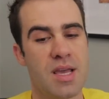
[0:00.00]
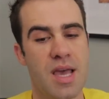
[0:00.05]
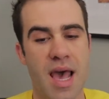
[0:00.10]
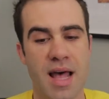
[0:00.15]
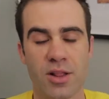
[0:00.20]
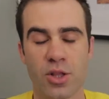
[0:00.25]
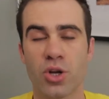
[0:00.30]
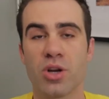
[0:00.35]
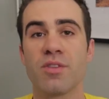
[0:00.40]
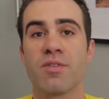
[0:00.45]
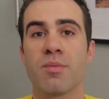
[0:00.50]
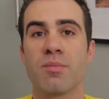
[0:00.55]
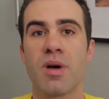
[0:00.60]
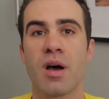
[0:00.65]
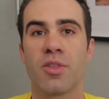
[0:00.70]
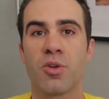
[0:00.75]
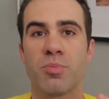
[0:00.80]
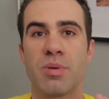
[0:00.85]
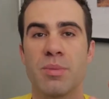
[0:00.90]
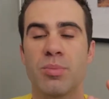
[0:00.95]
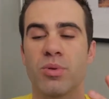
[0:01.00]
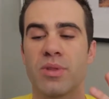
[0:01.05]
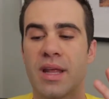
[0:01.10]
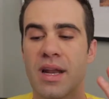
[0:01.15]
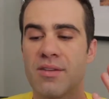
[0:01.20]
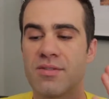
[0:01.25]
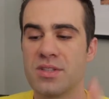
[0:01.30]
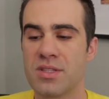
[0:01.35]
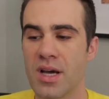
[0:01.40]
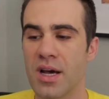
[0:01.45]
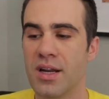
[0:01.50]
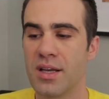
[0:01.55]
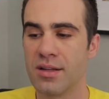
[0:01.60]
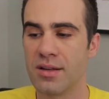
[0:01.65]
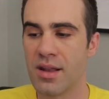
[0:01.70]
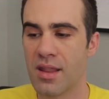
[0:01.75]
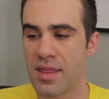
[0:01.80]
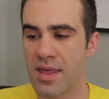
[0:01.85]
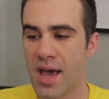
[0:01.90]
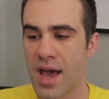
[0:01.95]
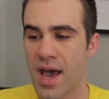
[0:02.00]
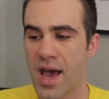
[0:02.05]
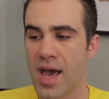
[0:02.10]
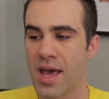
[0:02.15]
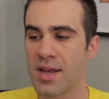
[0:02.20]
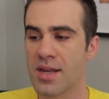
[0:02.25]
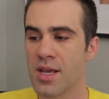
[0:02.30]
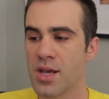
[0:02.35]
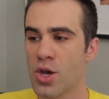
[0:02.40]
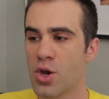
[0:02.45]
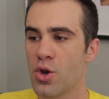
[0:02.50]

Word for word: and learning from other people that have done it that